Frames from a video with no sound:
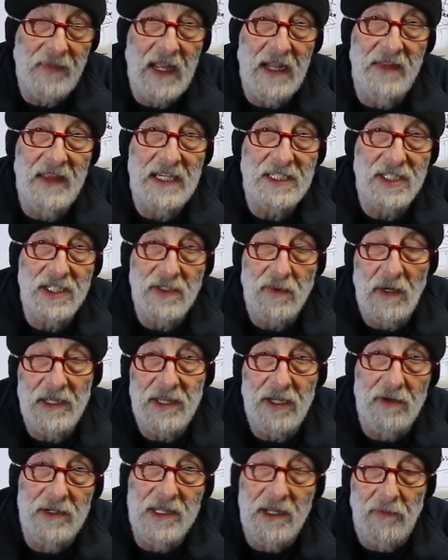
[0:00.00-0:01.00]
And this is
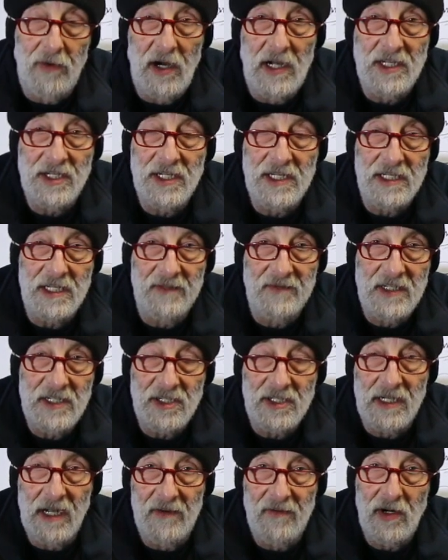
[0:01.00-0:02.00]
what they're in the process of
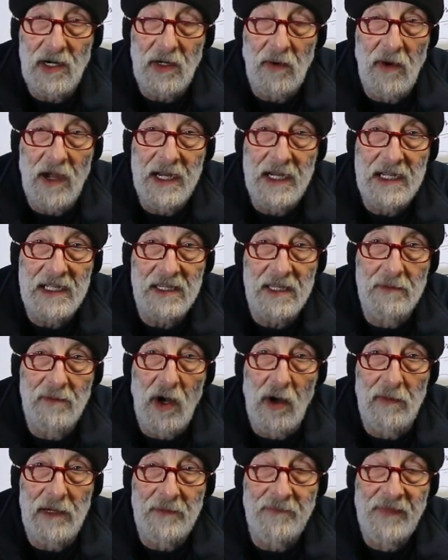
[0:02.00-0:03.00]
discovering right at the
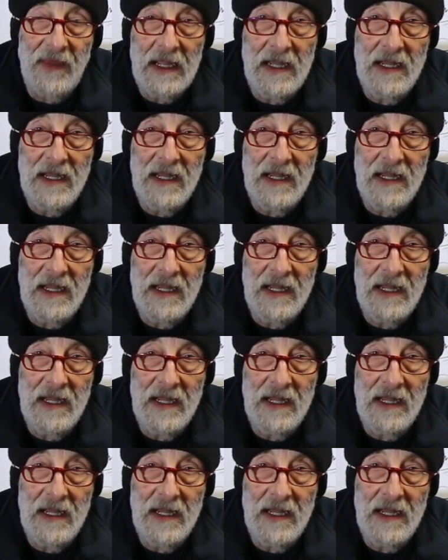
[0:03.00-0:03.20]
moment.